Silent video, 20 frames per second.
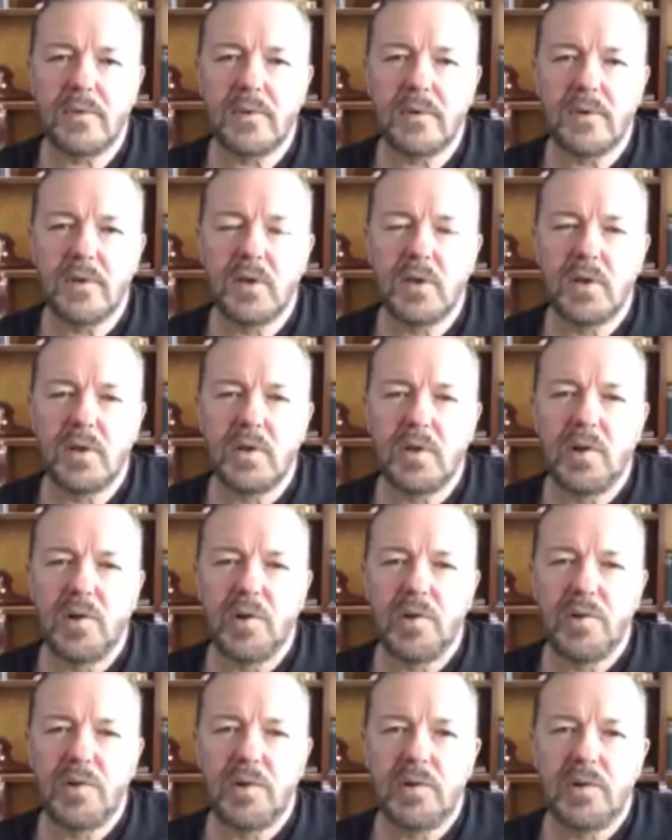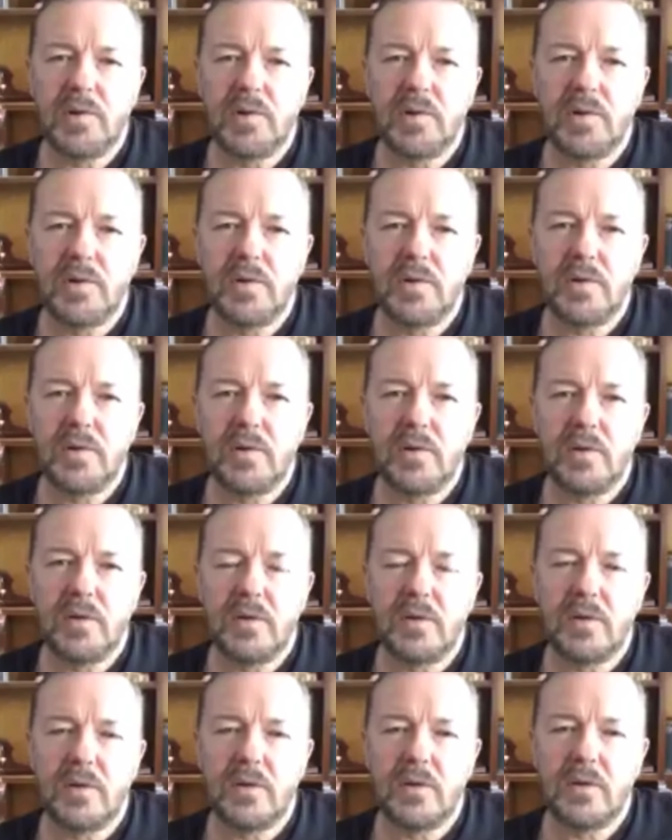
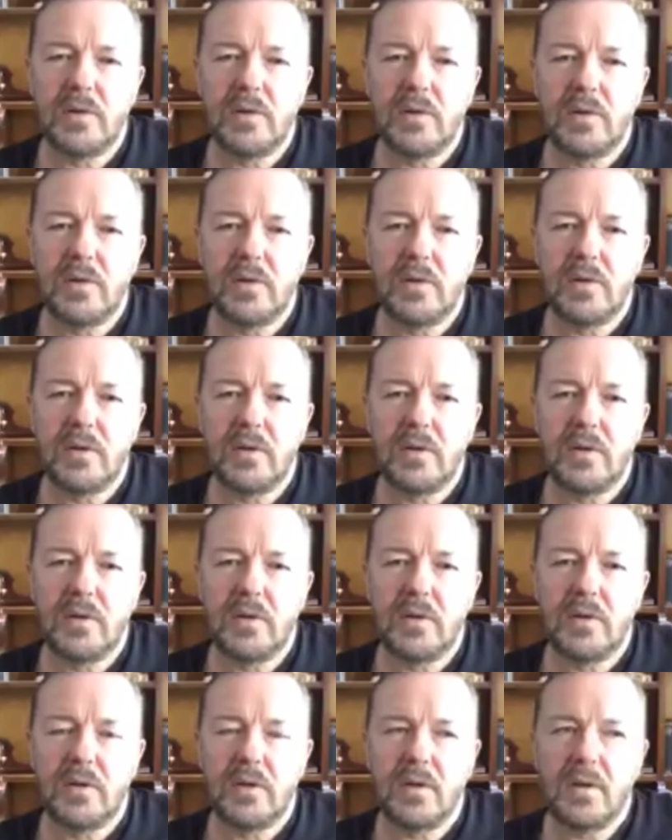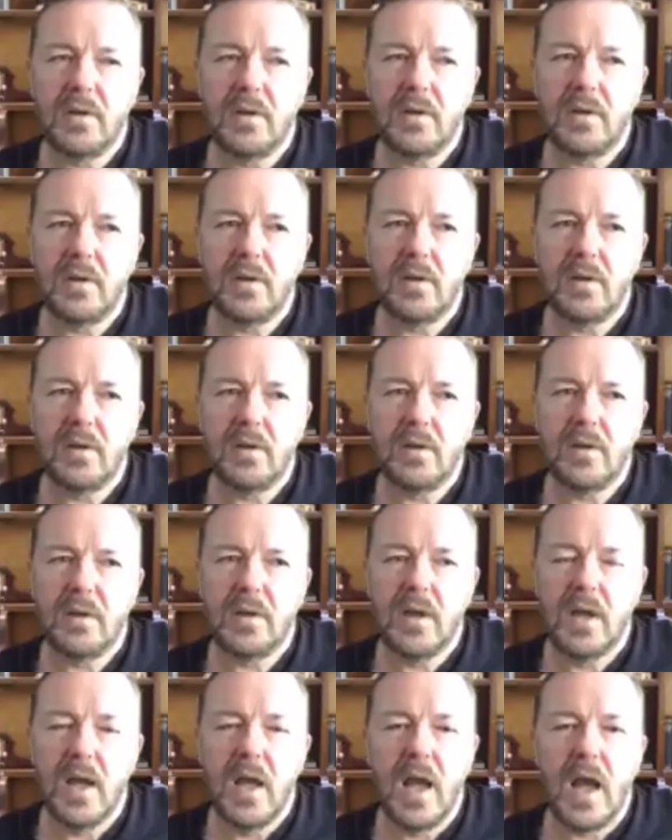
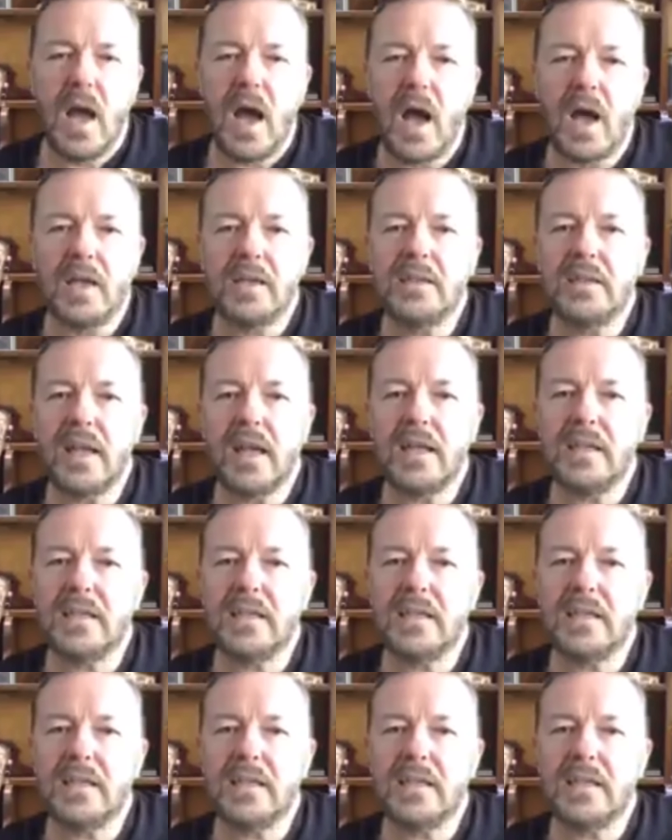[no speech]